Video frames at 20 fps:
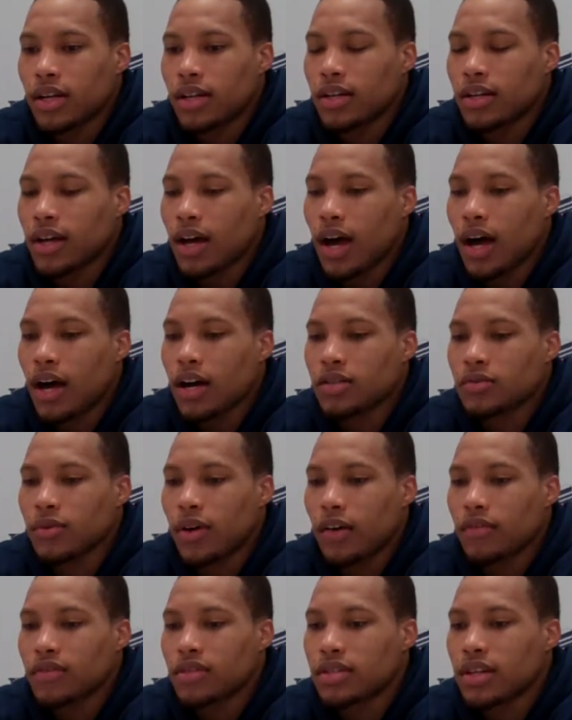the guys we
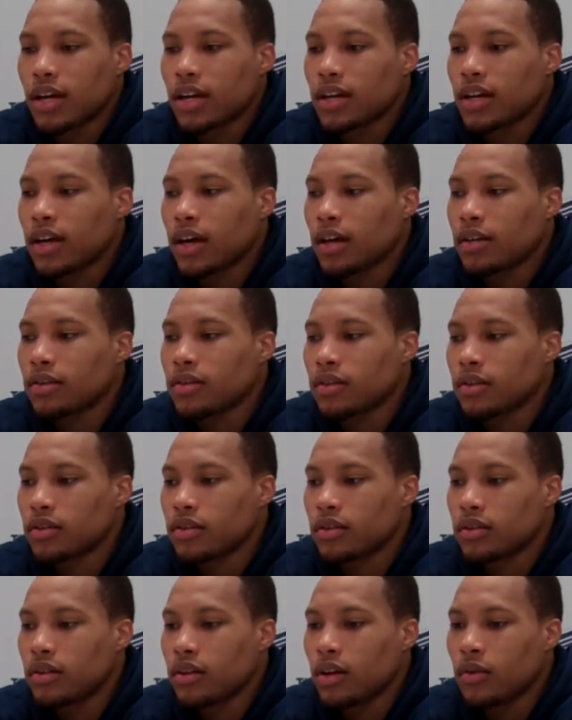have to stay together
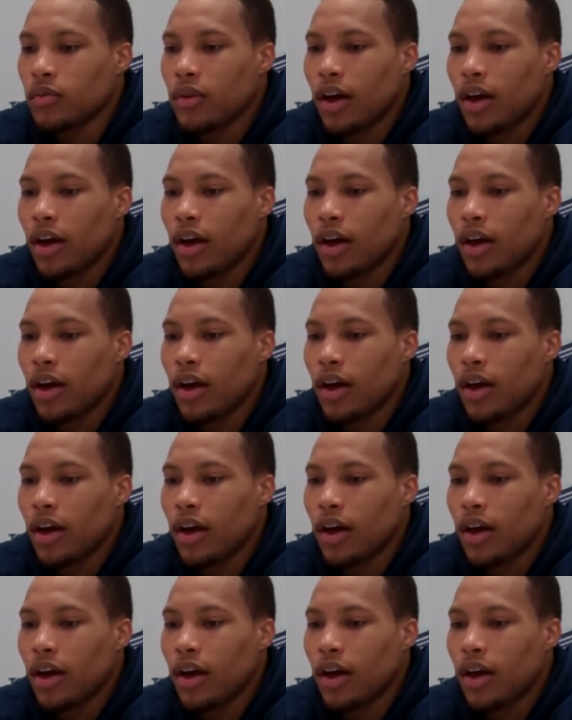and